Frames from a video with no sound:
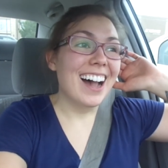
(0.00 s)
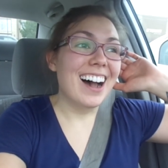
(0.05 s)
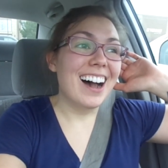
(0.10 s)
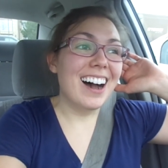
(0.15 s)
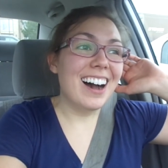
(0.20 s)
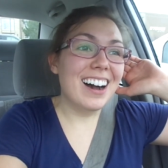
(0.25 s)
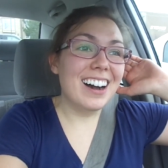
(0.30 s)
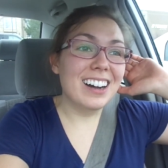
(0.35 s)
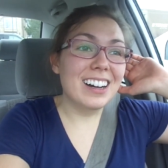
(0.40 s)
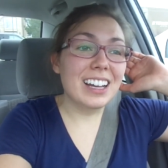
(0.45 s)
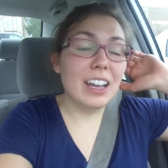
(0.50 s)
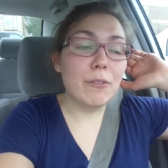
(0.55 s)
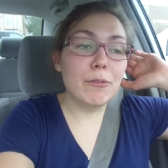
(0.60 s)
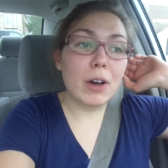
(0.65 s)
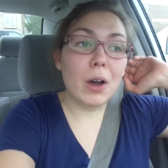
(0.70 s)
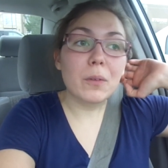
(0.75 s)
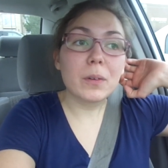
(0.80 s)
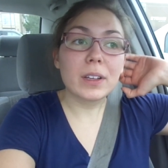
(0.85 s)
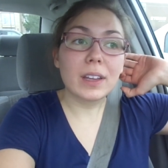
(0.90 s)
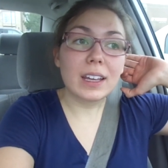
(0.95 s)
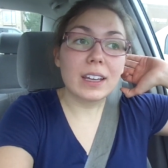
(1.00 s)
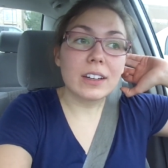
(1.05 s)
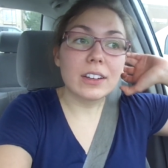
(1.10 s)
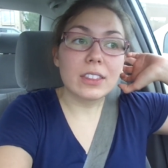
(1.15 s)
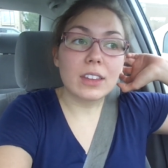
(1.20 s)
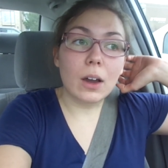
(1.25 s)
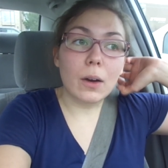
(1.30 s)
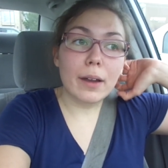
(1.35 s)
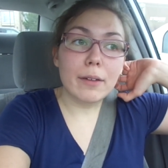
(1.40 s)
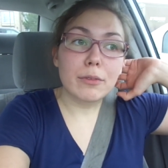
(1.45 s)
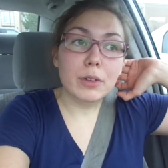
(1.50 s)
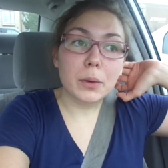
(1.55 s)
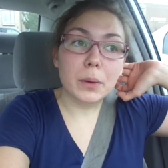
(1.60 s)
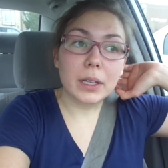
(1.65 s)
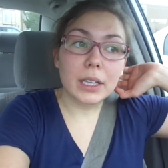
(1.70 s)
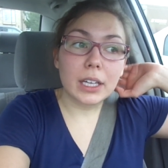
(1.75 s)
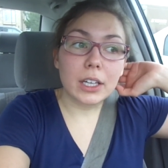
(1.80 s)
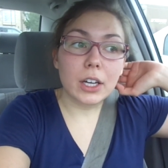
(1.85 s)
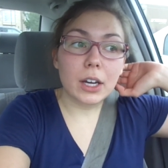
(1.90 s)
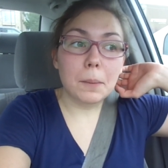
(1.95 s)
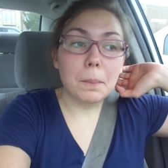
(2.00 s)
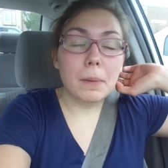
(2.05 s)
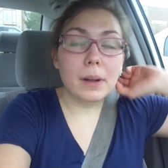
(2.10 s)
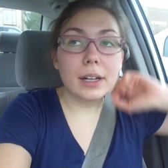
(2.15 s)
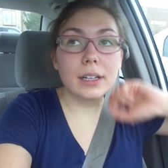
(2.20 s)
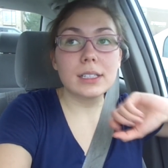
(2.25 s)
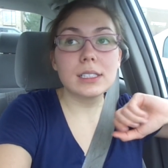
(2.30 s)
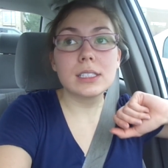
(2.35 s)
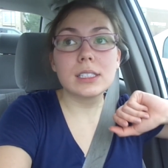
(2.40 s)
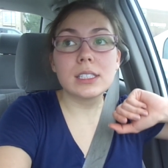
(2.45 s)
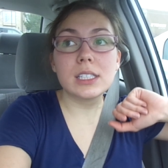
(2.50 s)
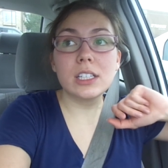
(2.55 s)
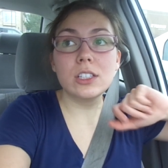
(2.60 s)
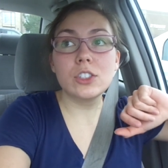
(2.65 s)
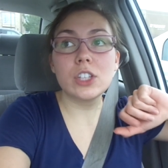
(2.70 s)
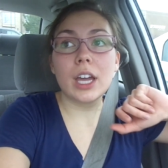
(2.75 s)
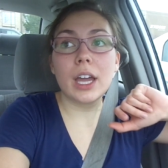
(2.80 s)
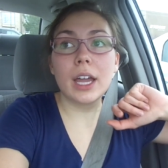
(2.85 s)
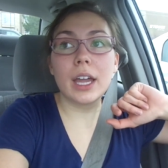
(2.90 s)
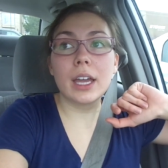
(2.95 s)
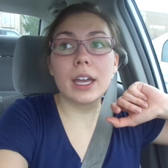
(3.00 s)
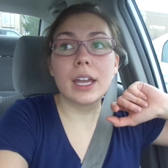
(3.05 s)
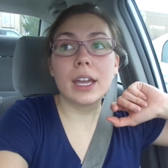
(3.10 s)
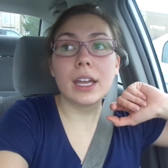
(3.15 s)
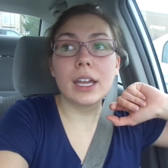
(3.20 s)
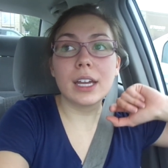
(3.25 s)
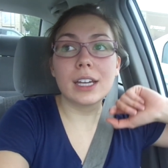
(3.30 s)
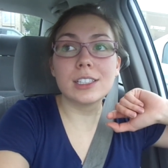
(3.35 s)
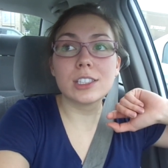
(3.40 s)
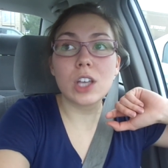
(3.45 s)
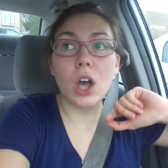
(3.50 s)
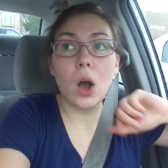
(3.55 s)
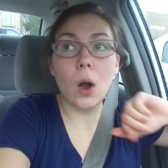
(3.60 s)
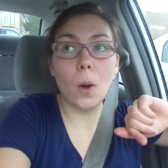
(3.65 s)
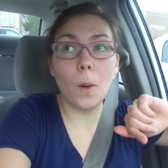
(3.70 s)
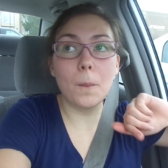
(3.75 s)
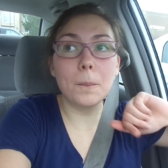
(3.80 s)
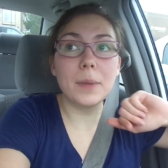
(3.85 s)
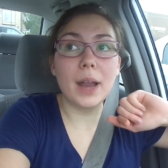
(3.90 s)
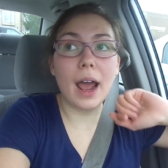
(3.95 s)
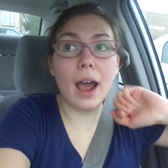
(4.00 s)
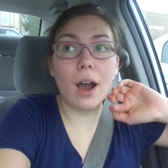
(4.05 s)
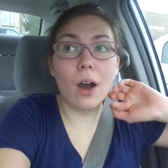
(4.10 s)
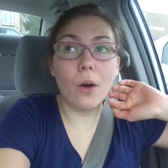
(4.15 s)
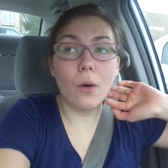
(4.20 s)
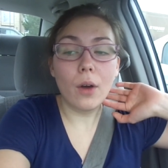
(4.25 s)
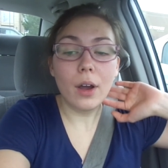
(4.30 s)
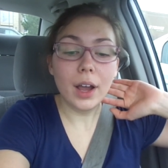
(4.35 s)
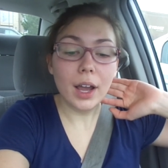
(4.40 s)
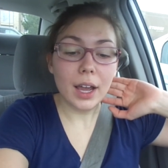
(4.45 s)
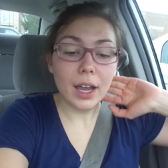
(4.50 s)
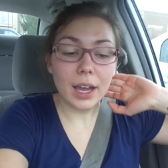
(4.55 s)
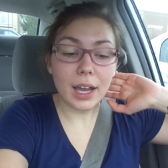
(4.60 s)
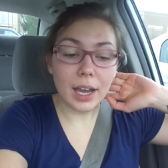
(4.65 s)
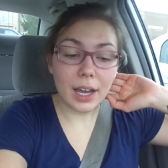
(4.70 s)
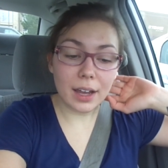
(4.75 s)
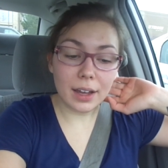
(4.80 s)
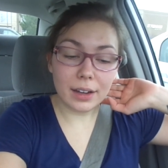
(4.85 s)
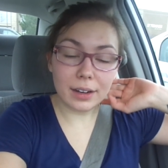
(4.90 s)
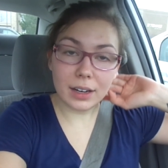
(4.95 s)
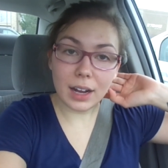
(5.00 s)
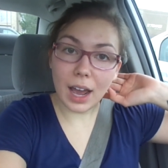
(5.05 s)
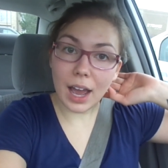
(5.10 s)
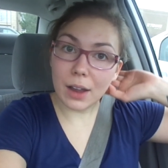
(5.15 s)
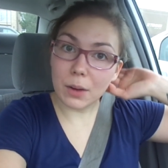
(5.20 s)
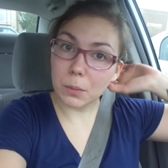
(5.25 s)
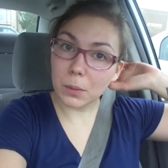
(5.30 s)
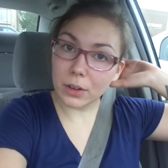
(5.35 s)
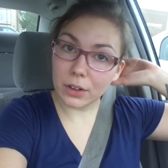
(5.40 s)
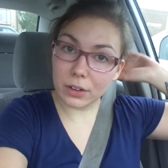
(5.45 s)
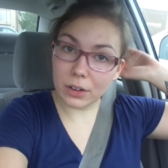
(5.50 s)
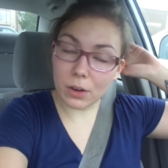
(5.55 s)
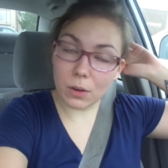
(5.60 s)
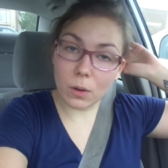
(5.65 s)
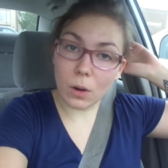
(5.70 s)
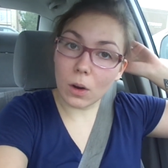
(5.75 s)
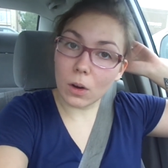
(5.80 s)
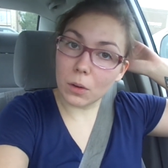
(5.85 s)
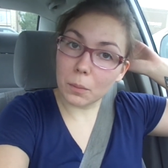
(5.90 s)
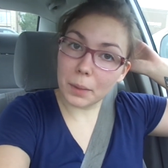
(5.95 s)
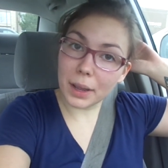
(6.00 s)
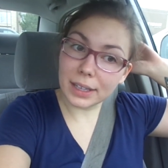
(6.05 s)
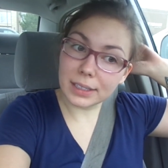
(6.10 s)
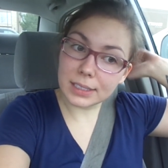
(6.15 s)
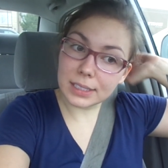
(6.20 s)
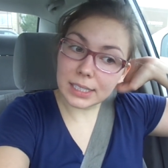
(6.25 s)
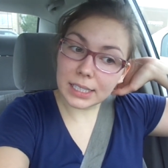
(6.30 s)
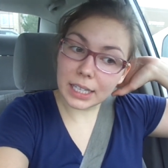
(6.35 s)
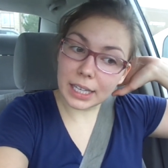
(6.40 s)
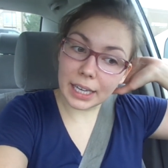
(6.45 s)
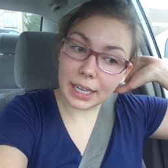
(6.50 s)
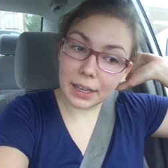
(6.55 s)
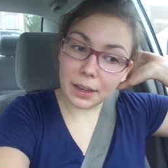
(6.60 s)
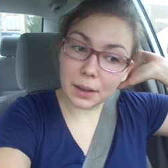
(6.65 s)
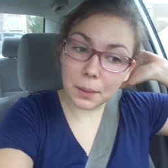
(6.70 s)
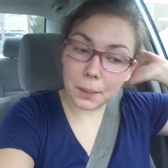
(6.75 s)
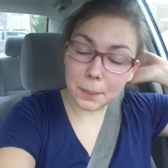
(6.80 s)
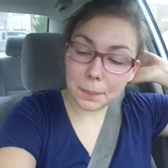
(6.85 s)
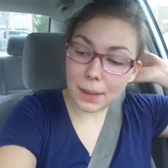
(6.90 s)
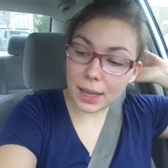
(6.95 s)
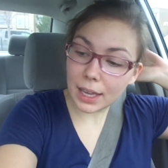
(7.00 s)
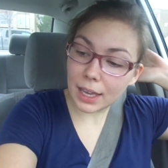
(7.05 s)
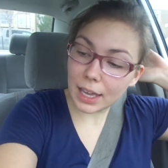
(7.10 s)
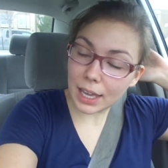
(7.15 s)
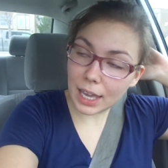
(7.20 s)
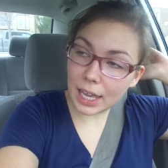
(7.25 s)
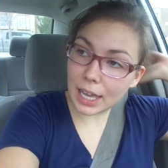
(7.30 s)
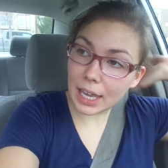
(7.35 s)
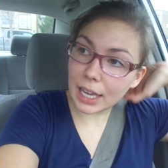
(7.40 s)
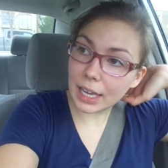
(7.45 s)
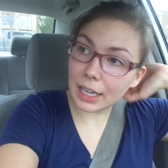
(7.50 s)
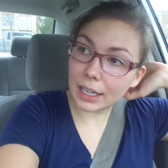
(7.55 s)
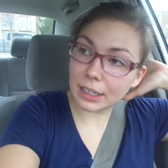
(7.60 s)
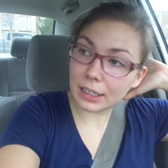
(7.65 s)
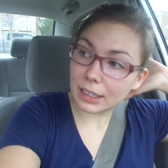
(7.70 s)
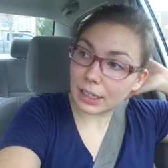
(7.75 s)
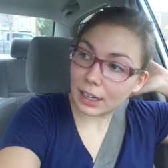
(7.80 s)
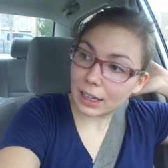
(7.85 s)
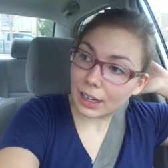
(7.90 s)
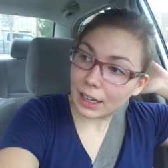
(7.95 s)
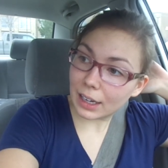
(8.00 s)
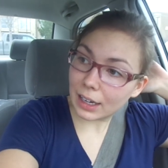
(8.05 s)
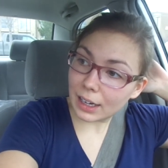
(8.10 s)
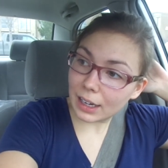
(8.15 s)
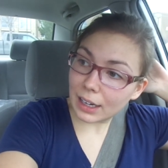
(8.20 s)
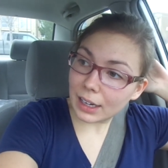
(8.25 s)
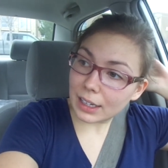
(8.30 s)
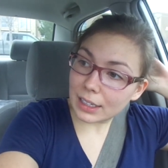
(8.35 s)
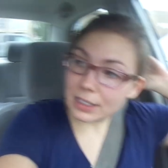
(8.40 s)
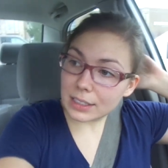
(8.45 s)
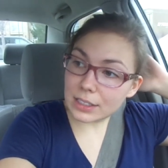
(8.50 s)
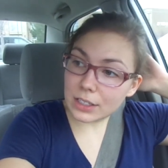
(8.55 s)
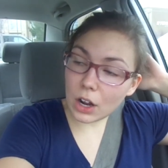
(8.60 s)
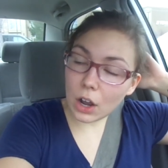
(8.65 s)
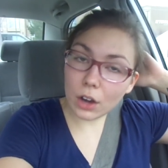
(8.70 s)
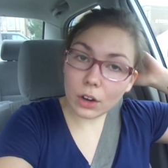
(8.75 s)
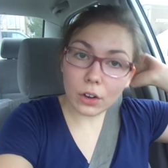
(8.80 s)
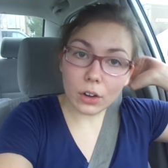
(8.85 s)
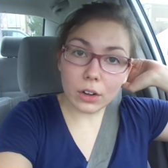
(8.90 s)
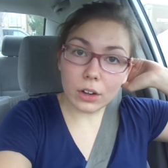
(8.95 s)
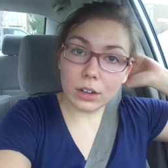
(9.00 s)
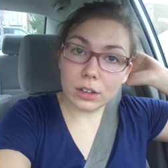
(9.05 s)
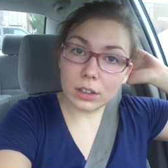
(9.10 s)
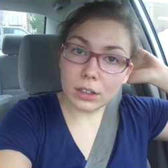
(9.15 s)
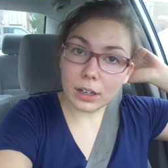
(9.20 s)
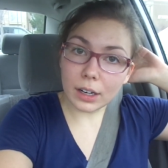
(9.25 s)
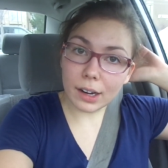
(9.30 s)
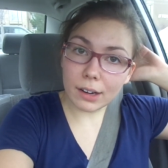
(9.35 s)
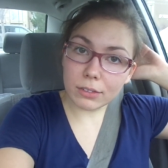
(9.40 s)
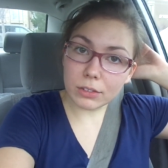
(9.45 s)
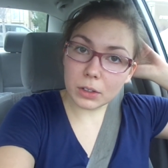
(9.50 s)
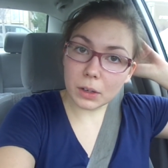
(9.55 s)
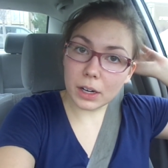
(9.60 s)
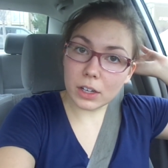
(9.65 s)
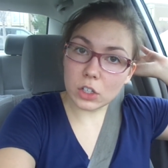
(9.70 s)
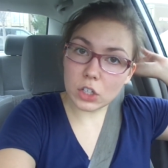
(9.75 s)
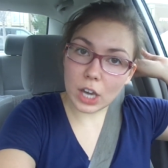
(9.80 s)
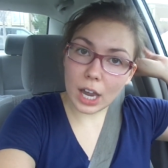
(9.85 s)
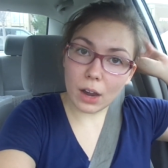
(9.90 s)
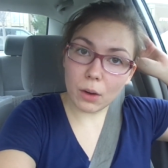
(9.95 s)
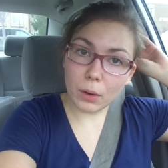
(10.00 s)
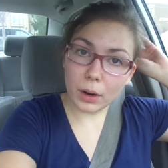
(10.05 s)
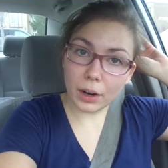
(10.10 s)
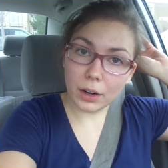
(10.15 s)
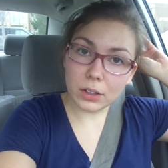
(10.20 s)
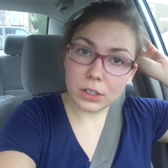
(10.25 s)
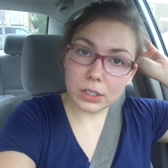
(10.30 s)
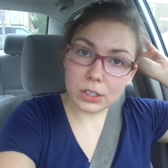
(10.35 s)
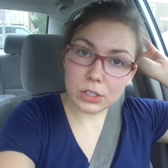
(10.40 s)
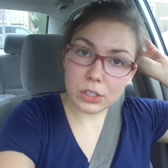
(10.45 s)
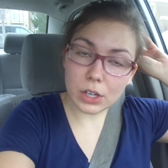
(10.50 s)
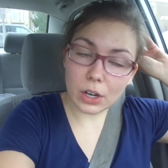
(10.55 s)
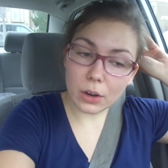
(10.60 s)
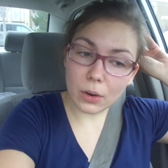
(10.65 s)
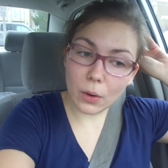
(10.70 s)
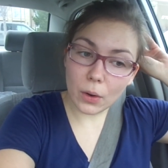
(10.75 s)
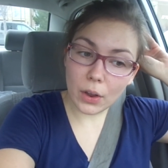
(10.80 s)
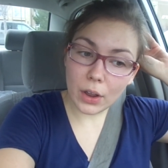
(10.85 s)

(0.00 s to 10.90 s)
Uh, it felt really good though. I feel really good. But C J is home now, and I want to go home and see him and snuggle after I shower. So